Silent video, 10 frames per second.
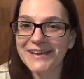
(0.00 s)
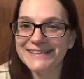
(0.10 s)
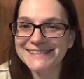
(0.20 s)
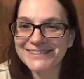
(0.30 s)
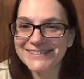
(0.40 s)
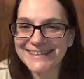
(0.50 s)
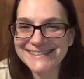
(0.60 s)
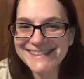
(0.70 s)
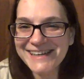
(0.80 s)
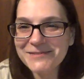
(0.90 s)
Until
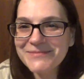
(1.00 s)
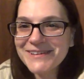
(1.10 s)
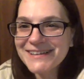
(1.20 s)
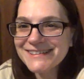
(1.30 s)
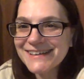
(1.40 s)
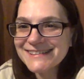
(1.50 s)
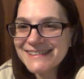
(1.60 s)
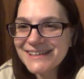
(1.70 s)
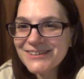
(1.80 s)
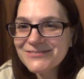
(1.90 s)
next time,
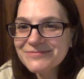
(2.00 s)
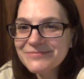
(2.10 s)
Non-Toxic out.